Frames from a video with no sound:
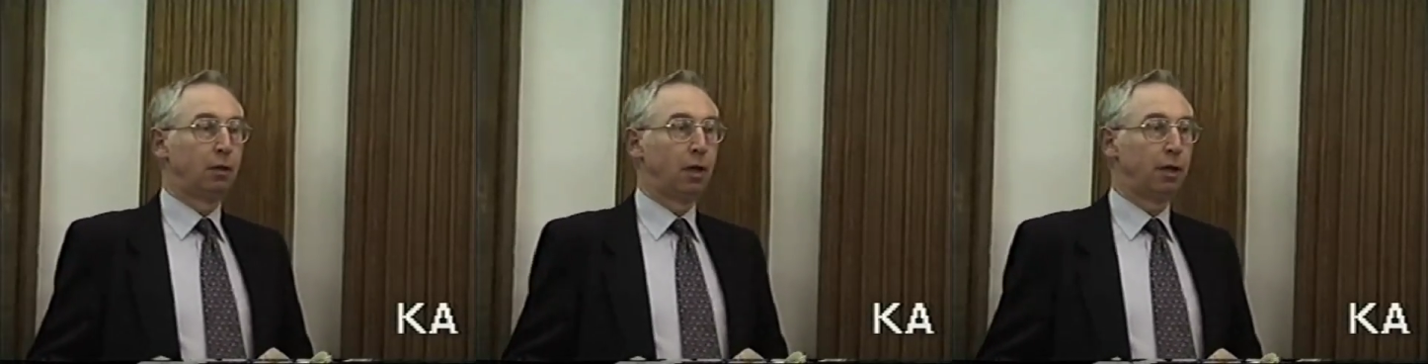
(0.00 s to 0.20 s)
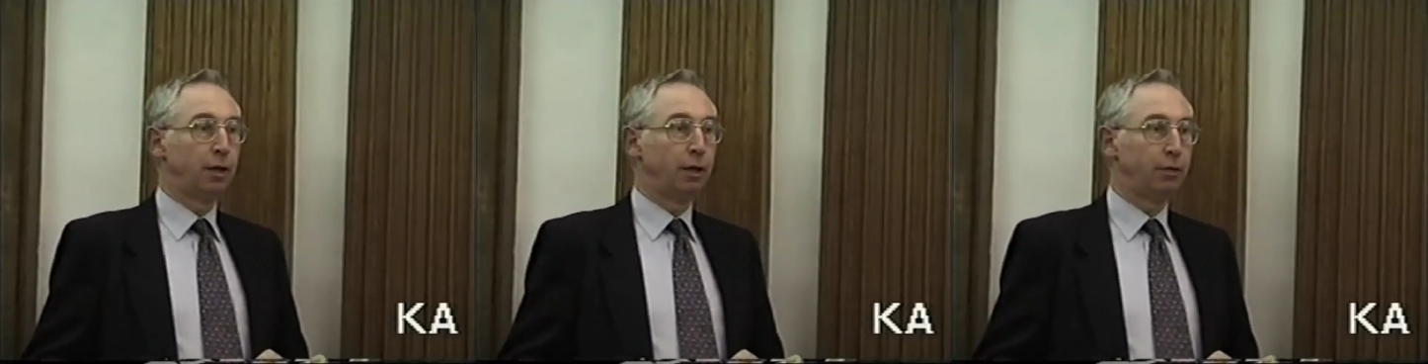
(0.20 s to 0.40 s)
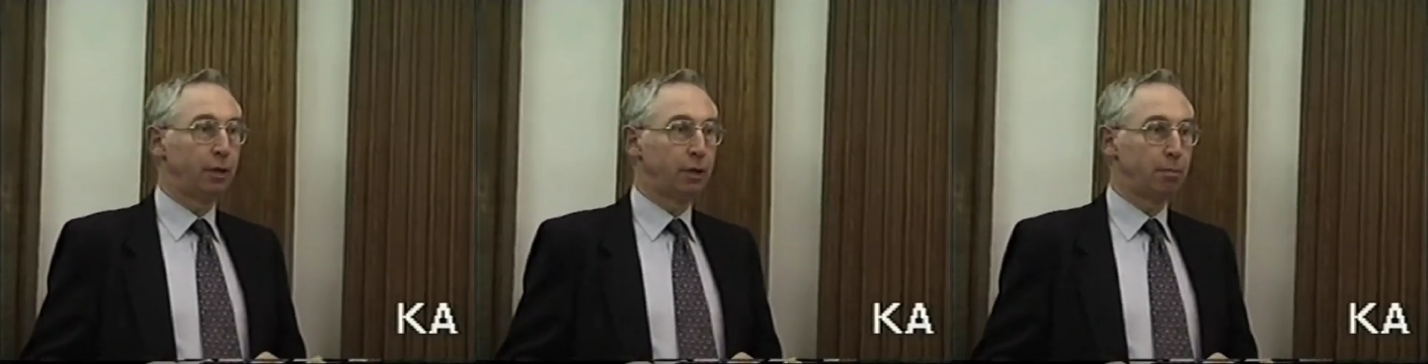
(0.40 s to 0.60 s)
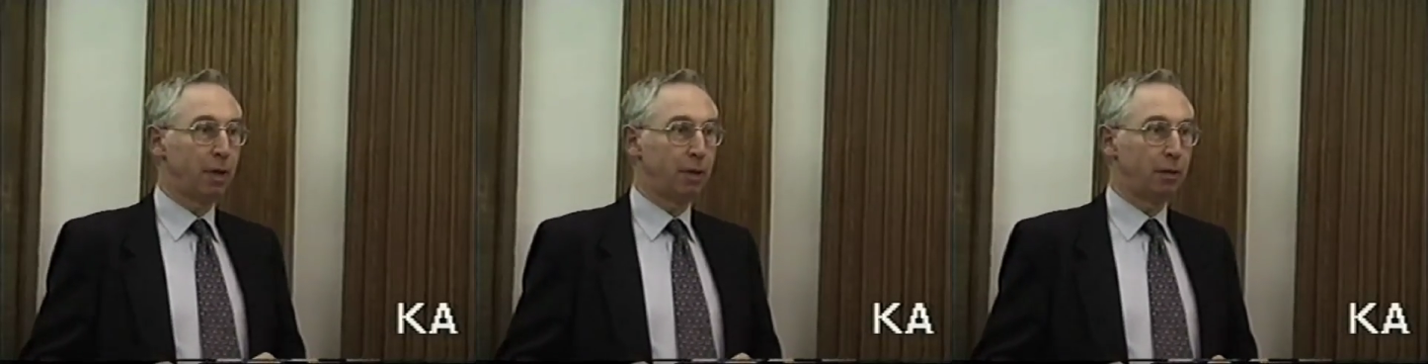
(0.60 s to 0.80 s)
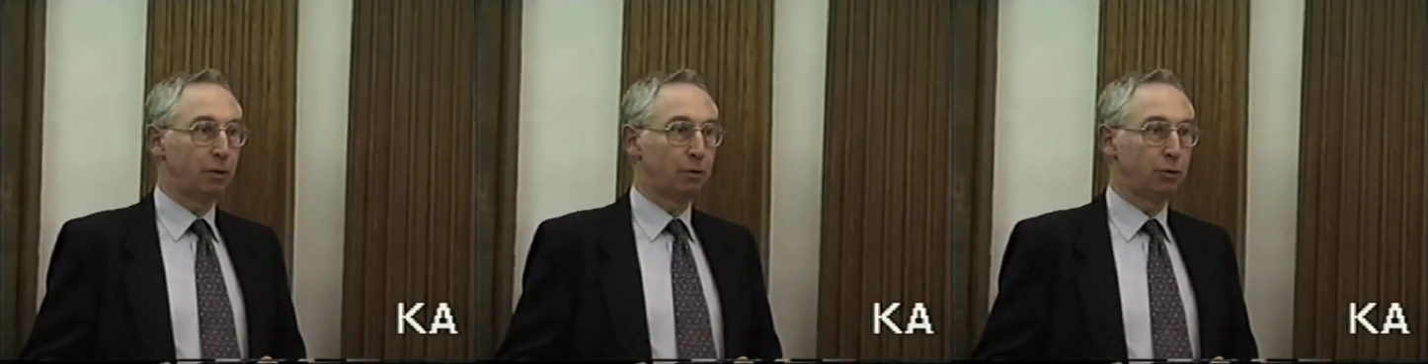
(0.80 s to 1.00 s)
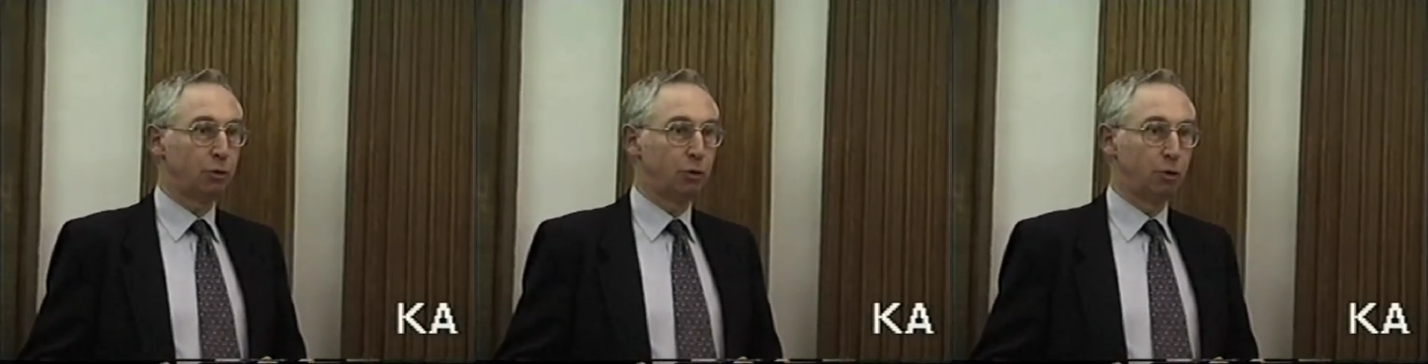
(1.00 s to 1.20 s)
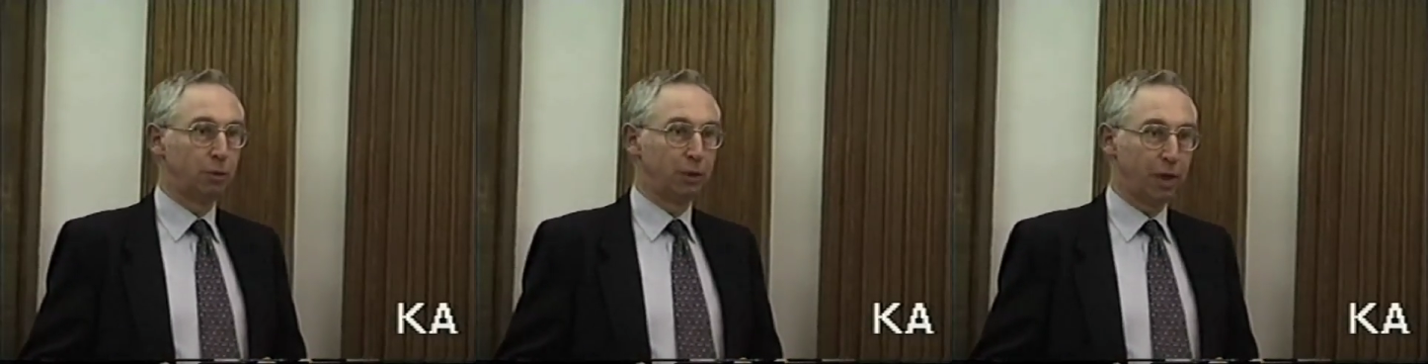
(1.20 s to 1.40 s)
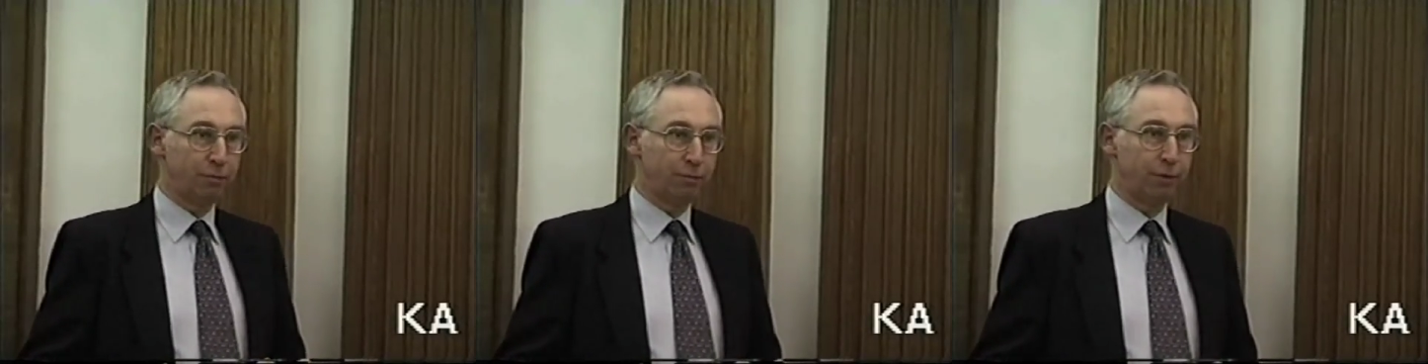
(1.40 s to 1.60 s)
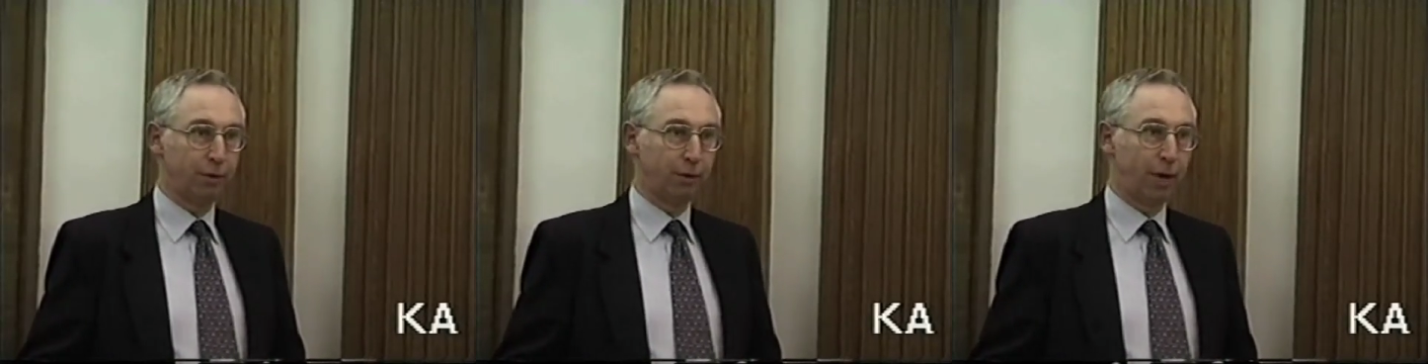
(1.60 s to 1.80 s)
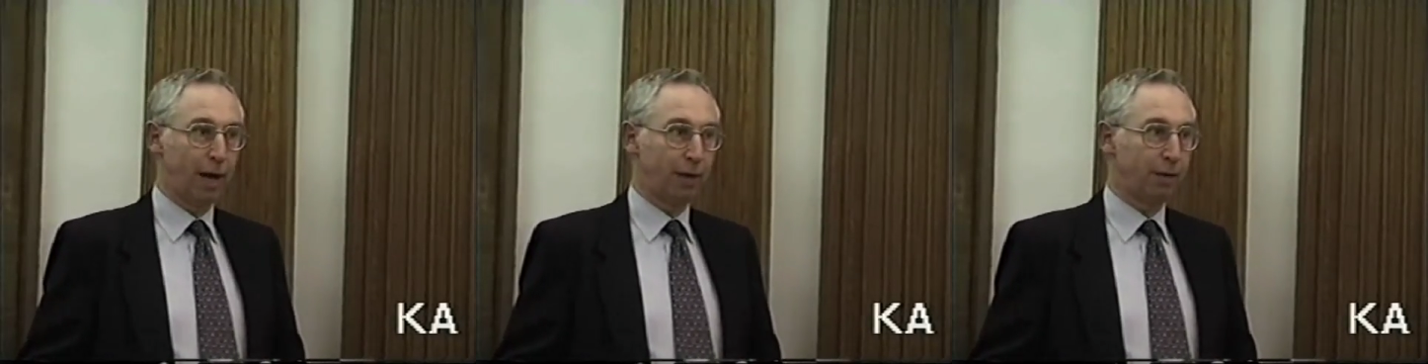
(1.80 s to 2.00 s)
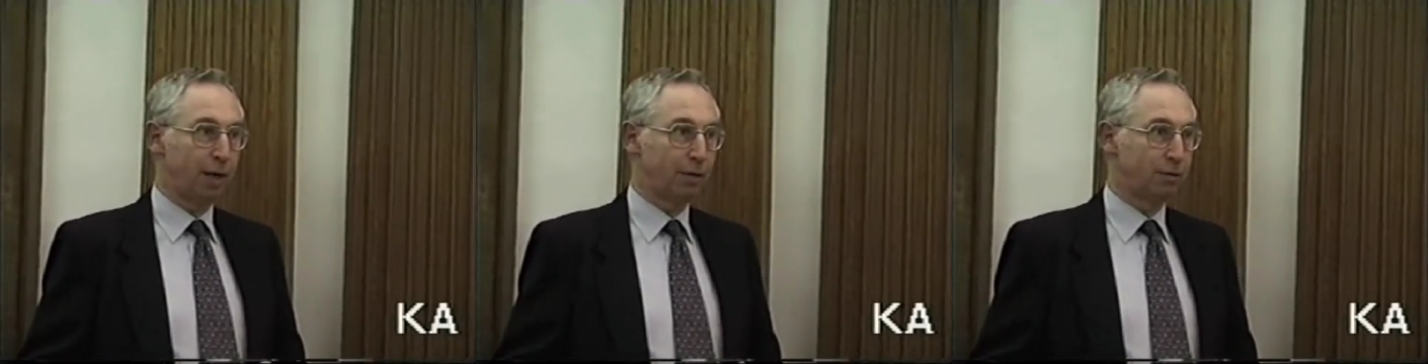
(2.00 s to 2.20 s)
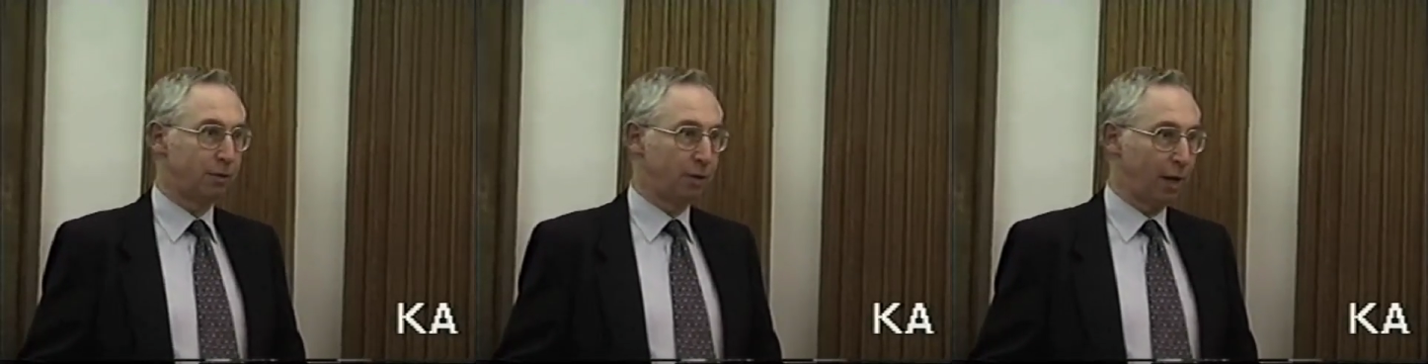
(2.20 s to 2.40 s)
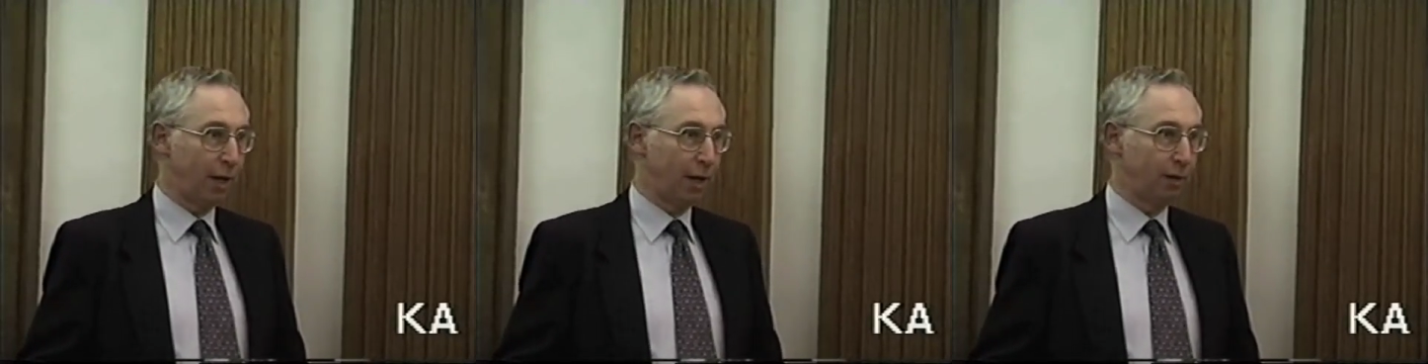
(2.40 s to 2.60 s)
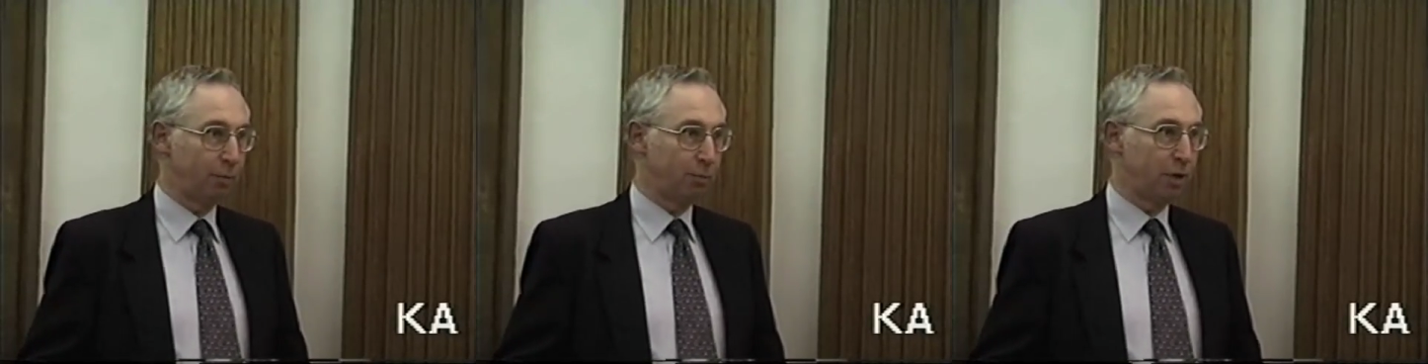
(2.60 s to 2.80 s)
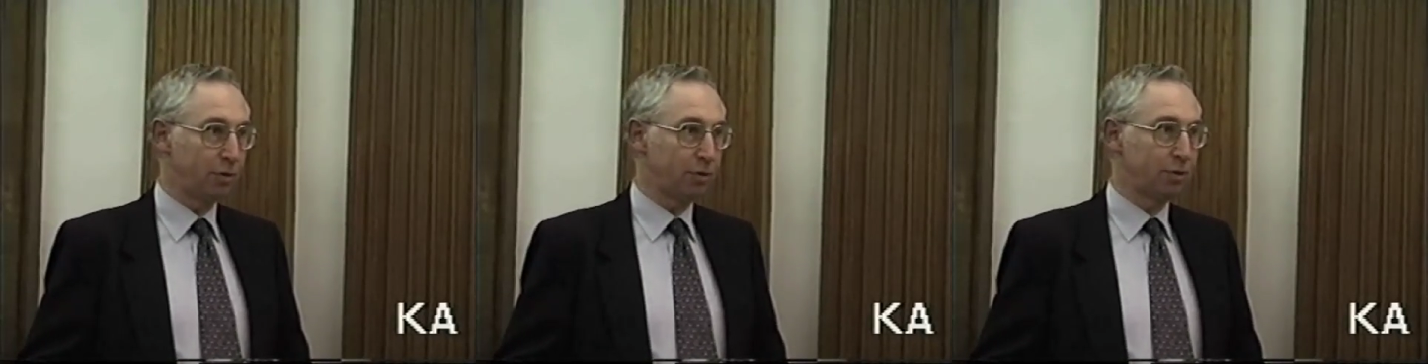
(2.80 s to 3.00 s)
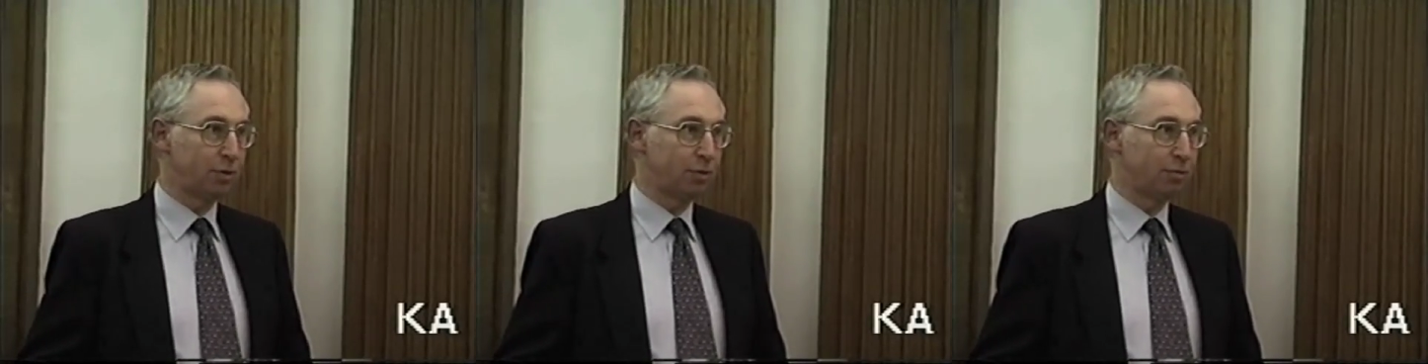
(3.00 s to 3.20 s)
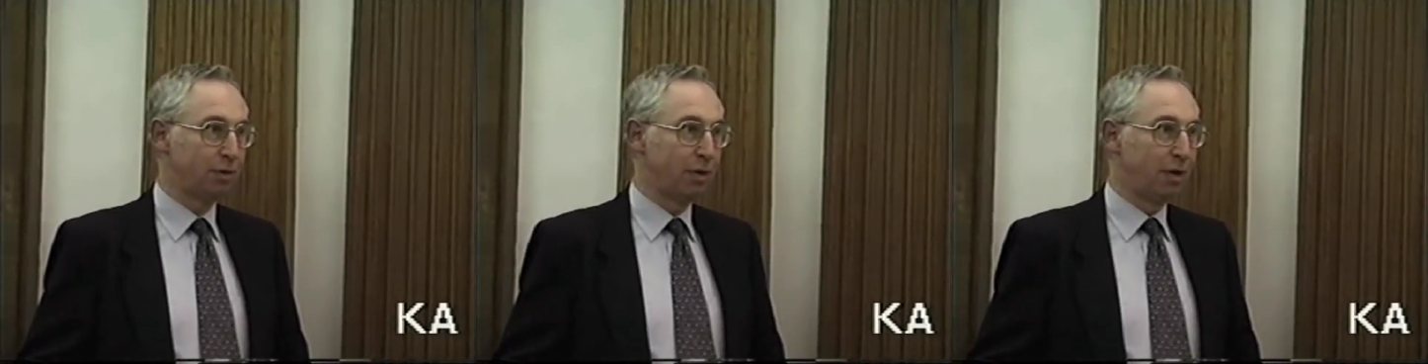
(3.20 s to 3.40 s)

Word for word: I don't think he meant that at all, but I feel like that today in the presence of